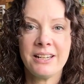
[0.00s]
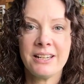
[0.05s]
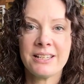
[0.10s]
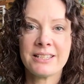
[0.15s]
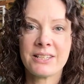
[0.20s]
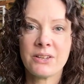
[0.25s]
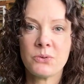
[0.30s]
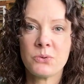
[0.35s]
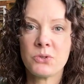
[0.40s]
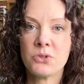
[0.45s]

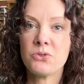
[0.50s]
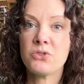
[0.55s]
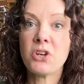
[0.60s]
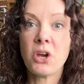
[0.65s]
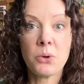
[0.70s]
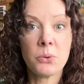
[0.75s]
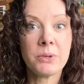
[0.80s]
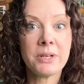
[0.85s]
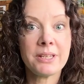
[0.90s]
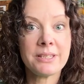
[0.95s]
So you
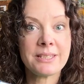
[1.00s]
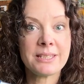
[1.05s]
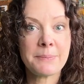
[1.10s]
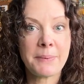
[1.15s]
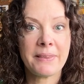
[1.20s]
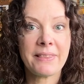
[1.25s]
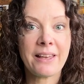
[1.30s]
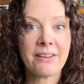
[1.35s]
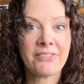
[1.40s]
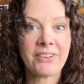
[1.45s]
don't need to
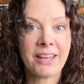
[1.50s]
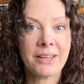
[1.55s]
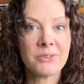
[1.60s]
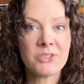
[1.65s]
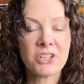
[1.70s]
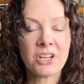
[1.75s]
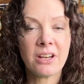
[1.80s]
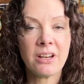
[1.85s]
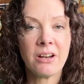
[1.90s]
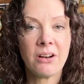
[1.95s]
spend that
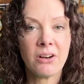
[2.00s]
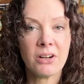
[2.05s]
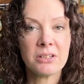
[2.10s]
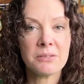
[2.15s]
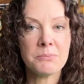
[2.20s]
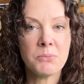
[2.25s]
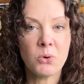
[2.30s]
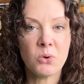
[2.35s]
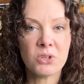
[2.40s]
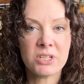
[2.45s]
voucher
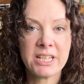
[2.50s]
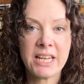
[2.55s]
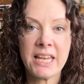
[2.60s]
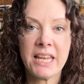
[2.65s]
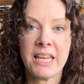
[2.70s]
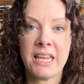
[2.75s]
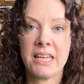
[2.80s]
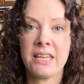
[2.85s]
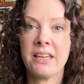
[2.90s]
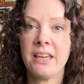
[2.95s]
on more
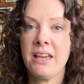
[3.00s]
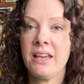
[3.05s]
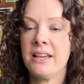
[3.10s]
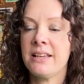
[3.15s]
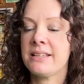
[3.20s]
tea.